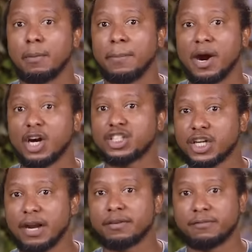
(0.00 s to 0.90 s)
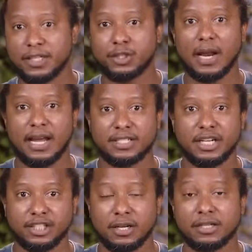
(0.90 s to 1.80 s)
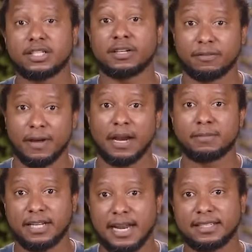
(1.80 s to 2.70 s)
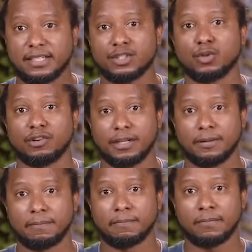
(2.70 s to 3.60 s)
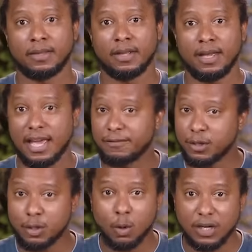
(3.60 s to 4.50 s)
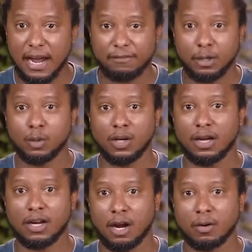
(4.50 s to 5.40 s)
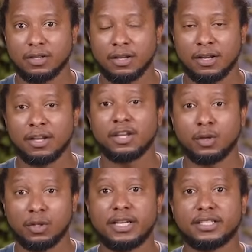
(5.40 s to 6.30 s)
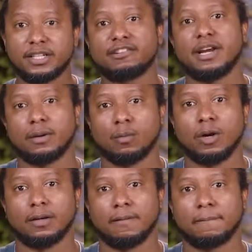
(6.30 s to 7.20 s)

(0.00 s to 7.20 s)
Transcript: a bar chart visualization to develop the data story. If you don't have a Google account, you'll need to create one.